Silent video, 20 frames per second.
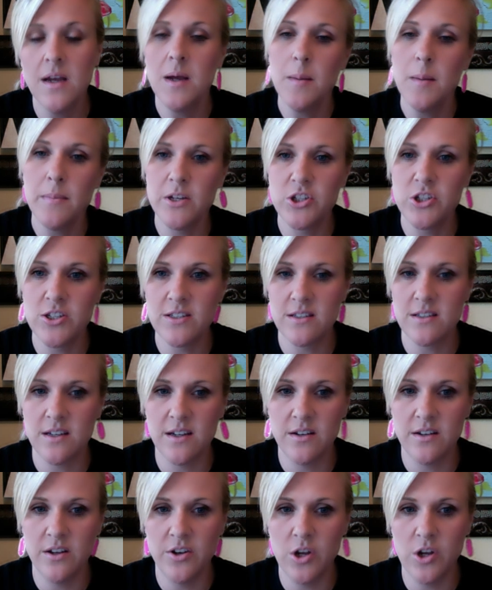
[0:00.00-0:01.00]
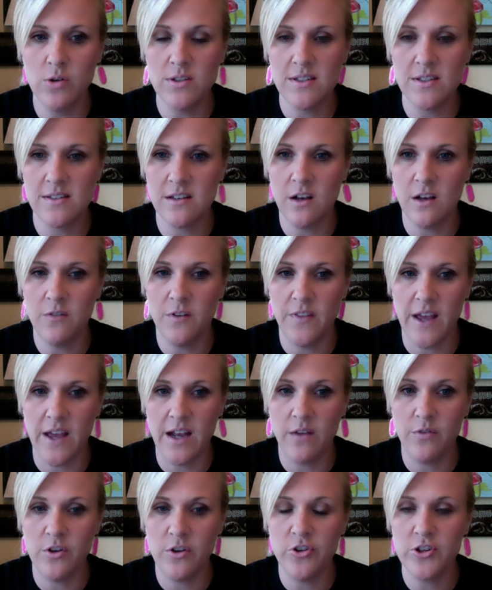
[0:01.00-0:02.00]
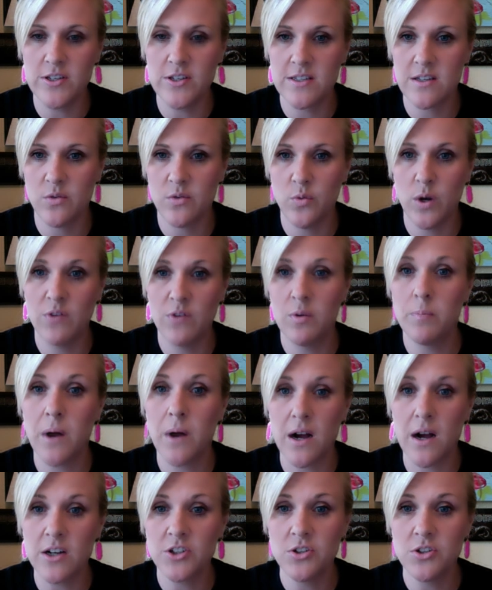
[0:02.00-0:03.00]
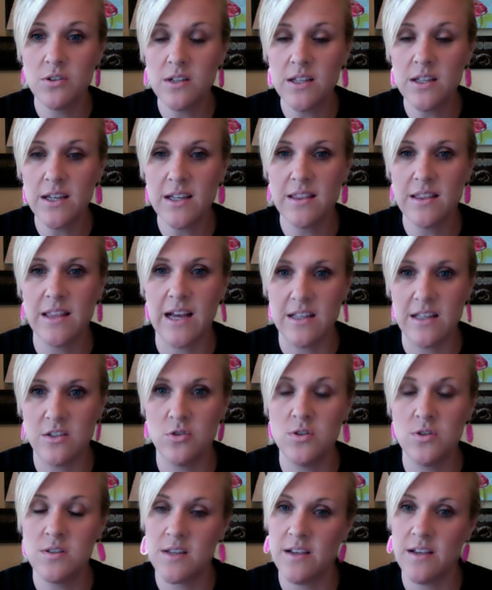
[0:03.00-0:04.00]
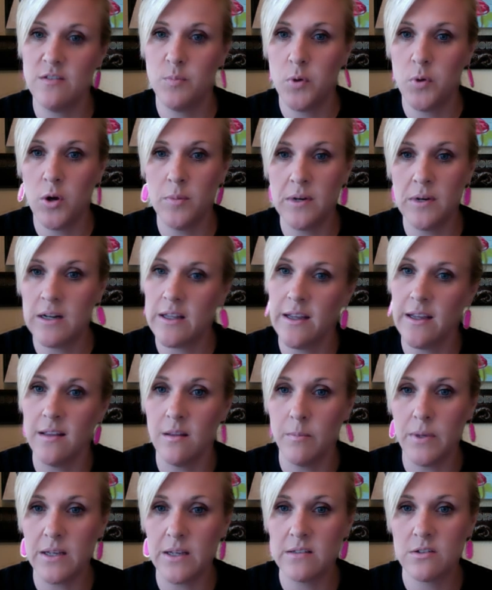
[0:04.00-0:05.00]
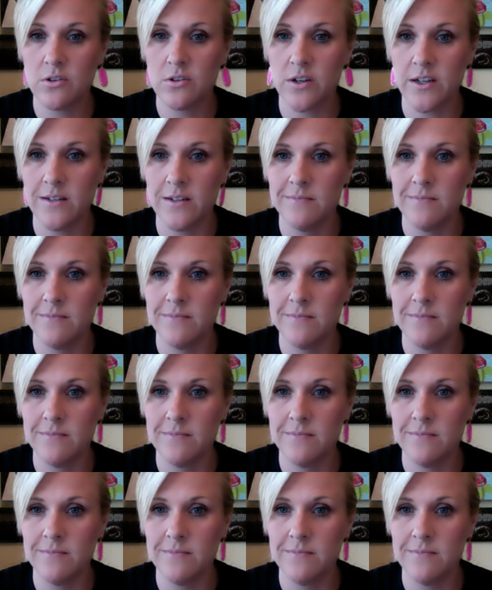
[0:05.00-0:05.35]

But just a note to self on that, if you just, whatever box you click, that's who stays permanently in the big screen.